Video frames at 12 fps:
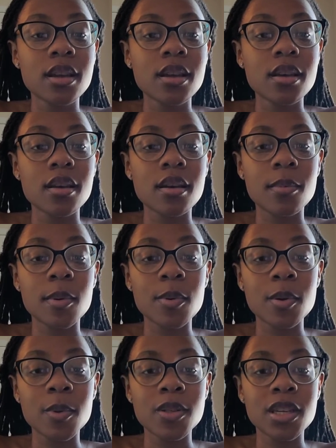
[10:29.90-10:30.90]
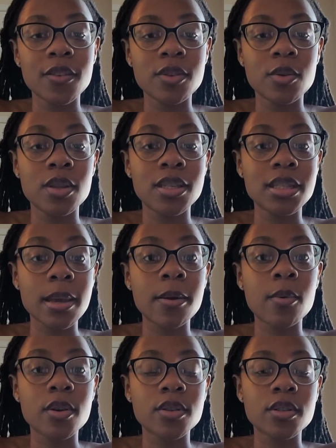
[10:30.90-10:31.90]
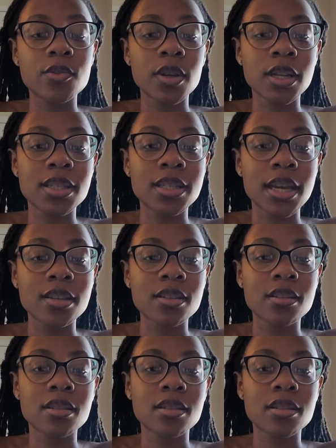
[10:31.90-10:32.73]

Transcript: it pretty much gives you the same questions for each section.